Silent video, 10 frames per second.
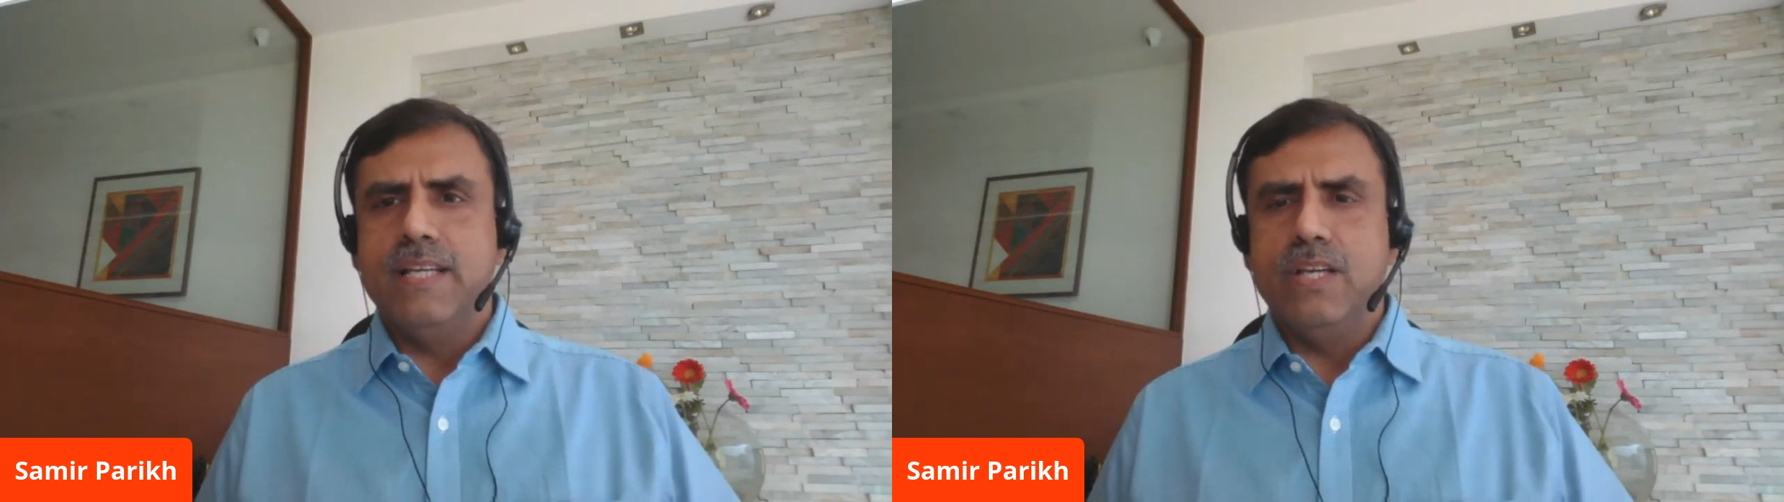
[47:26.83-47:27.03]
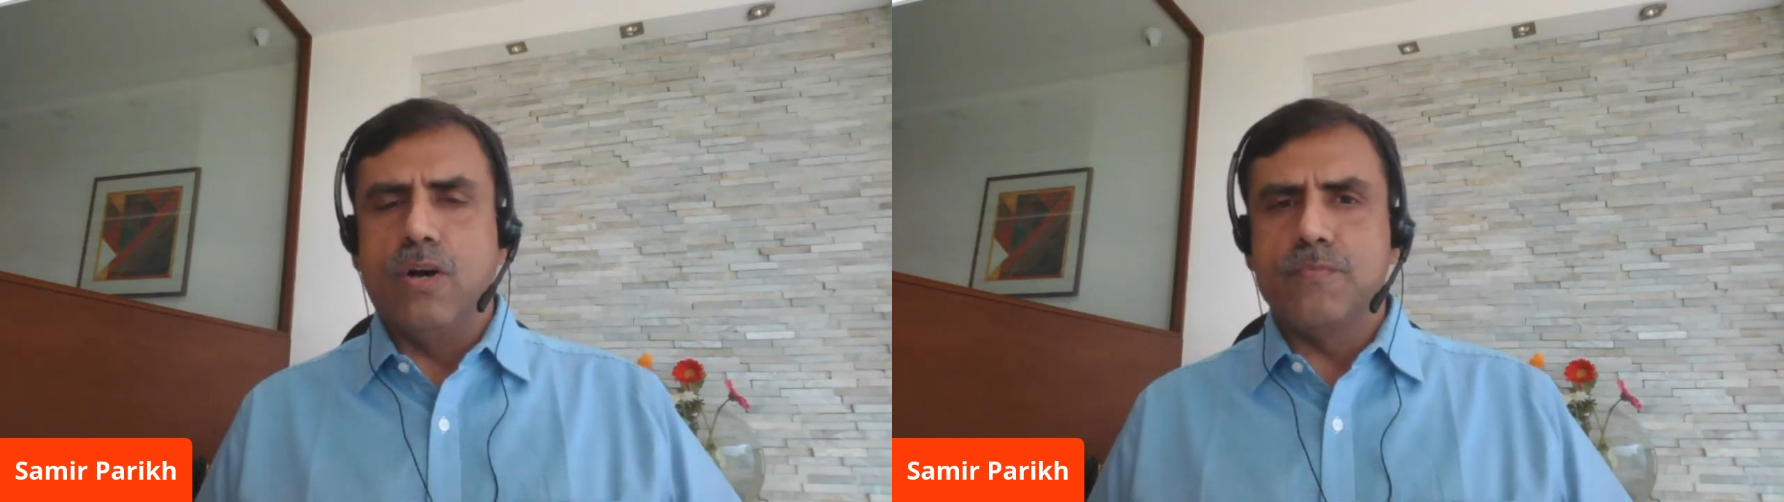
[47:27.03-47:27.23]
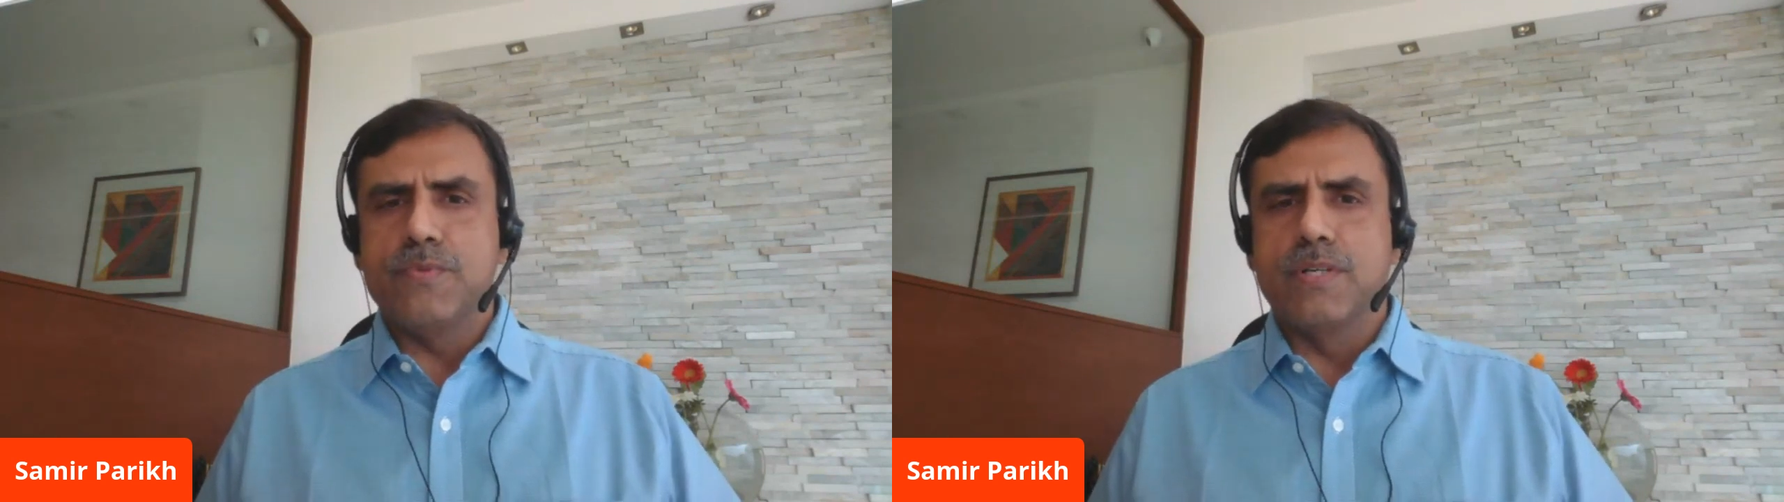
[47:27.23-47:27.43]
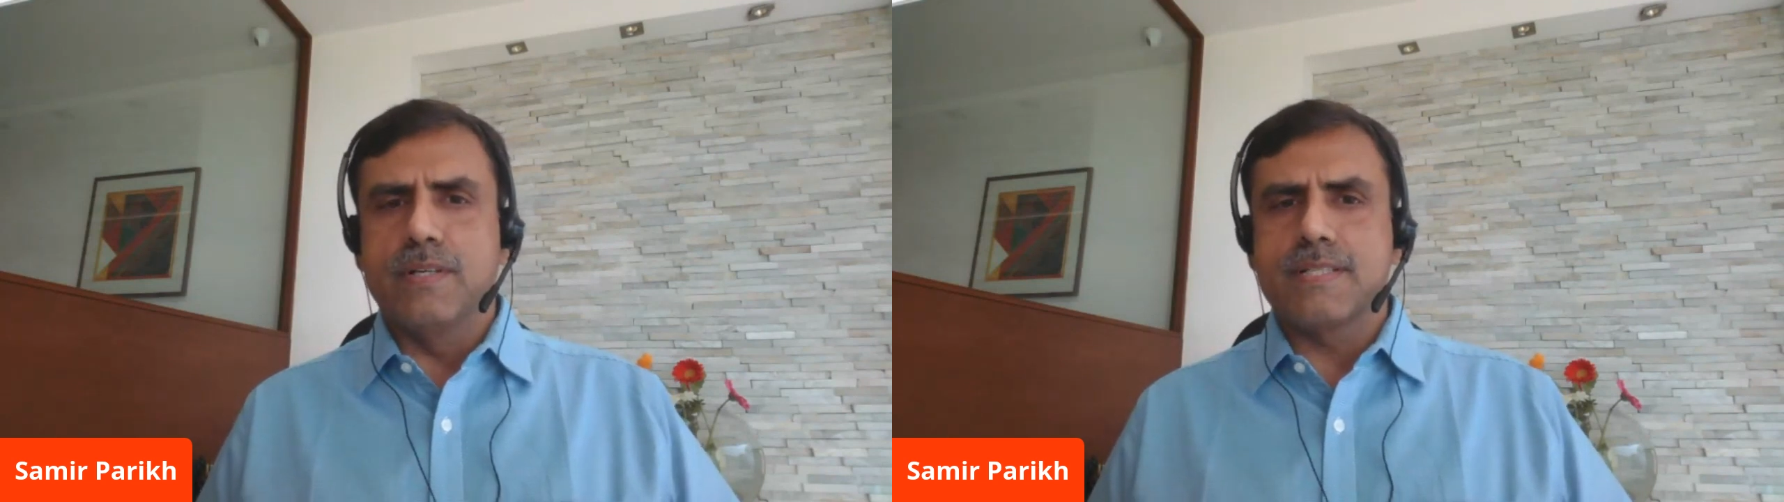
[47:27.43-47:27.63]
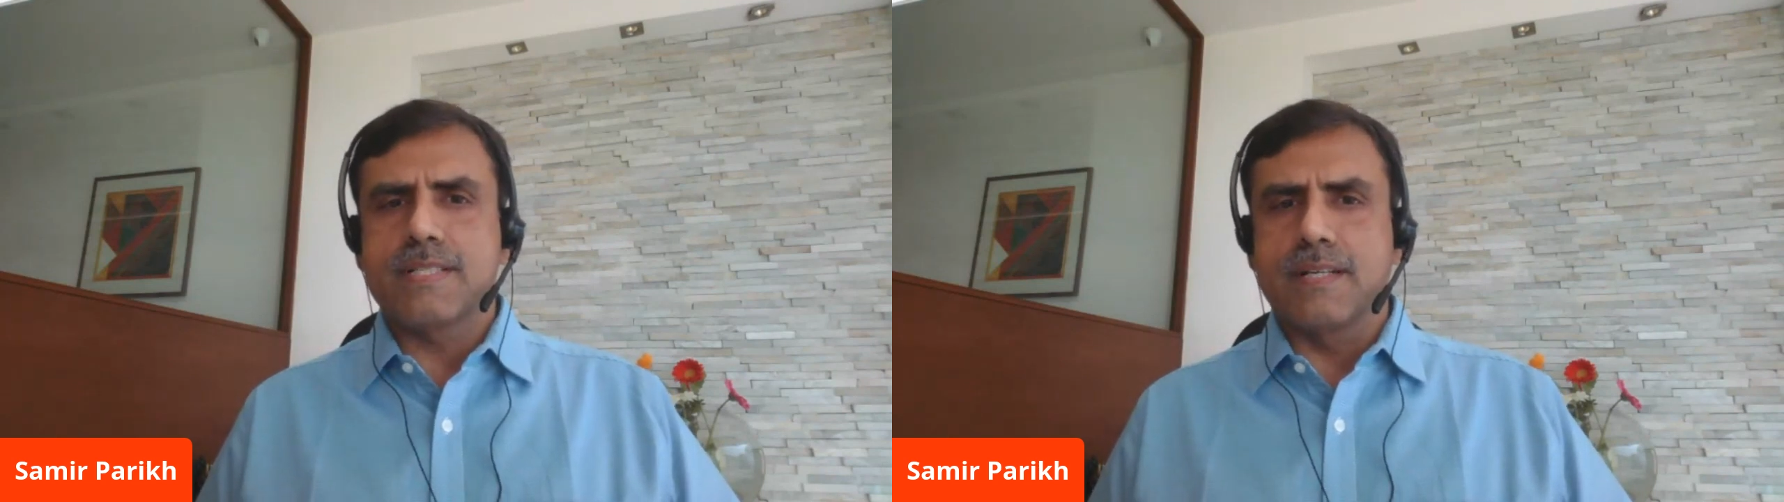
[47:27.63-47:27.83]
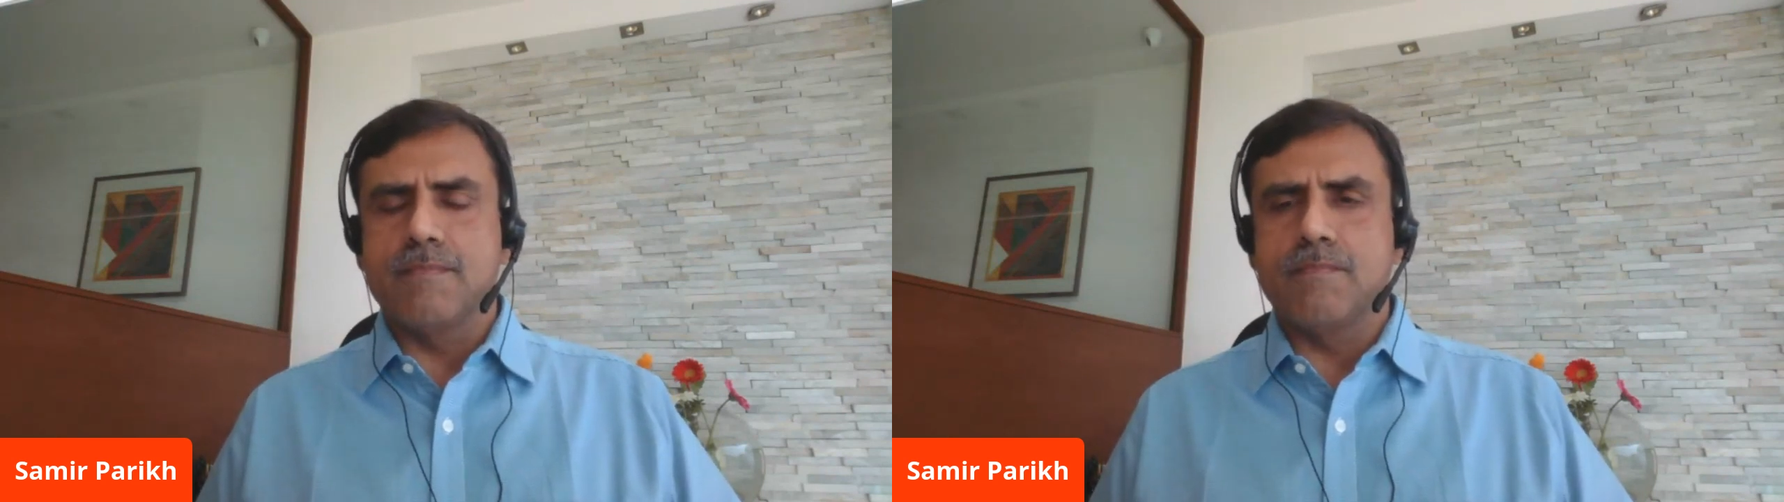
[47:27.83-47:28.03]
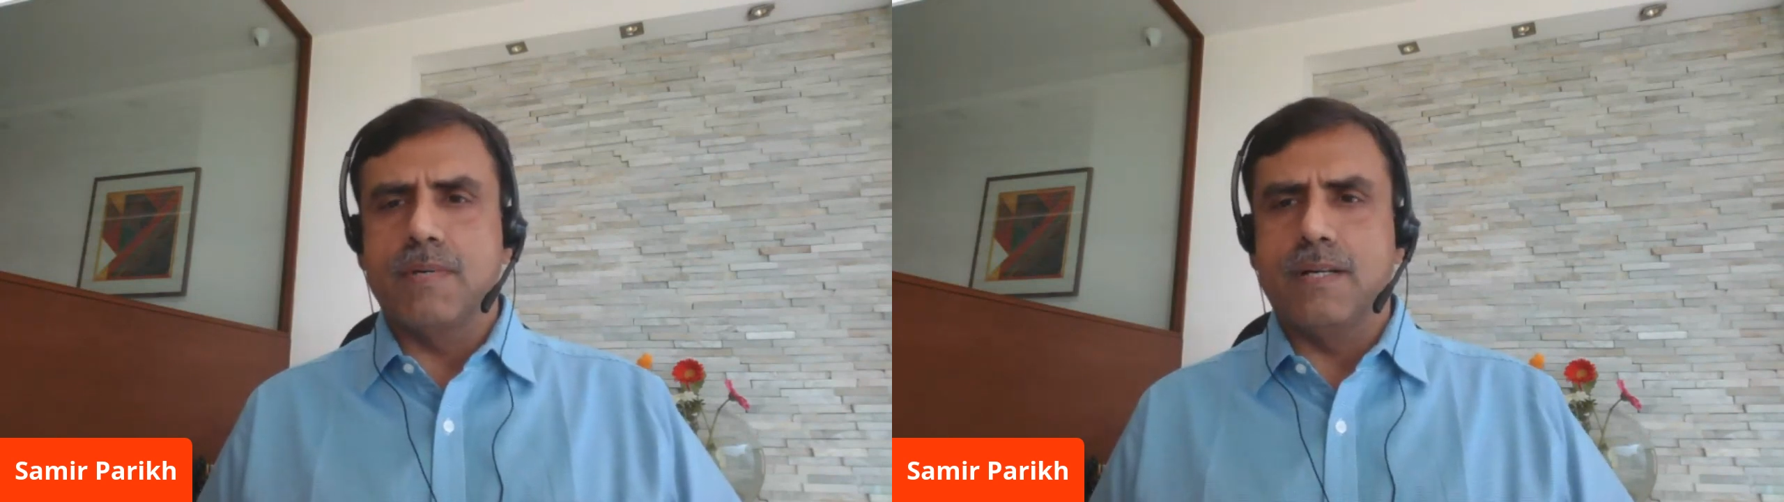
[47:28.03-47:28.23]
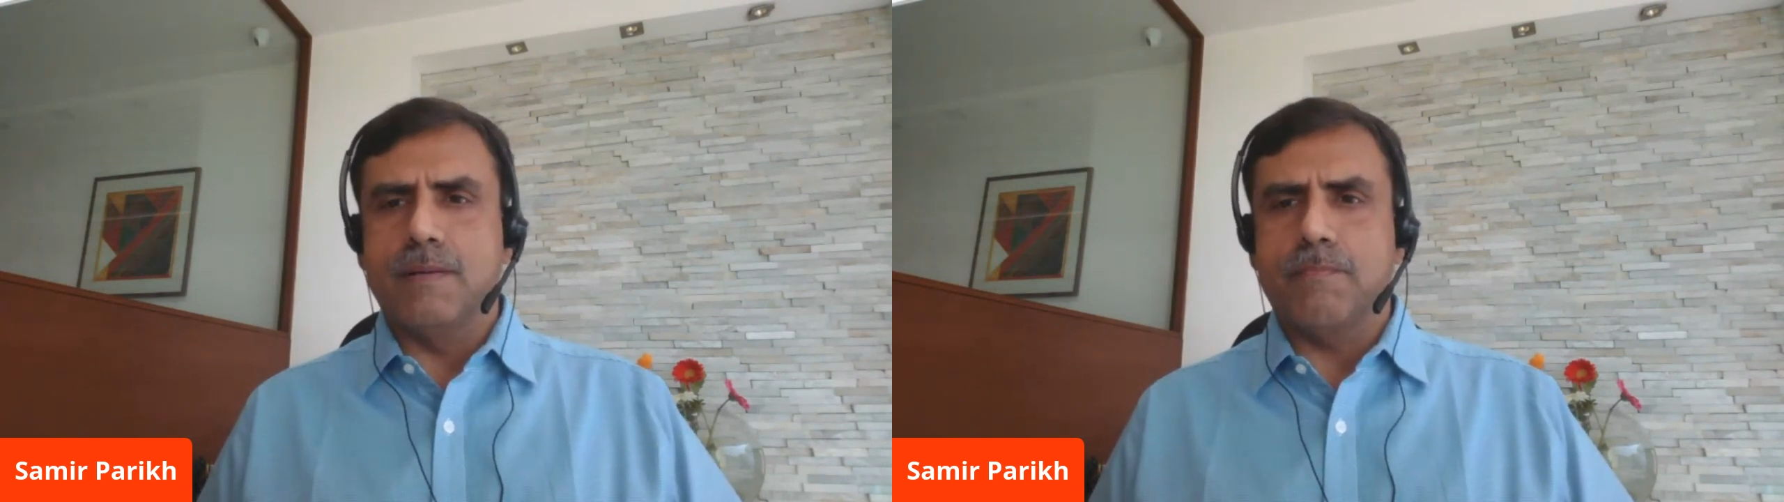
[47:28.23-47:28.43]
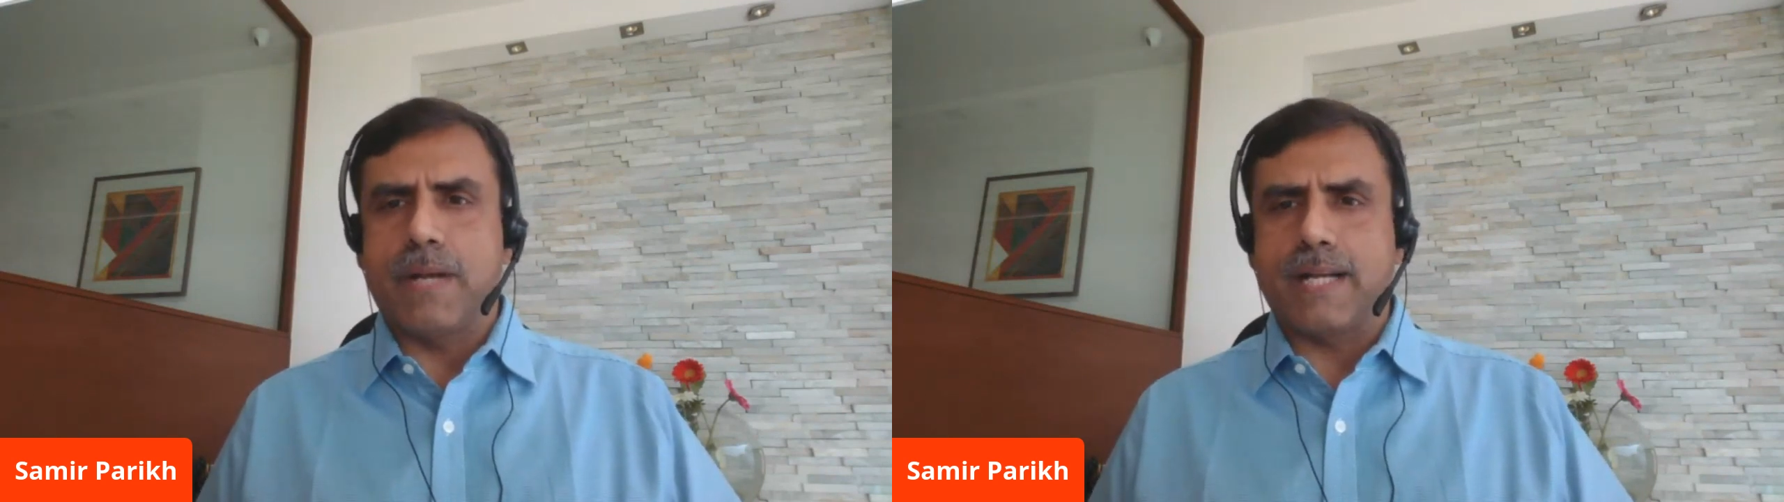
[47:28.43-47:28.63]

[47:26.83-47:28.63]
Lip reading: he observed some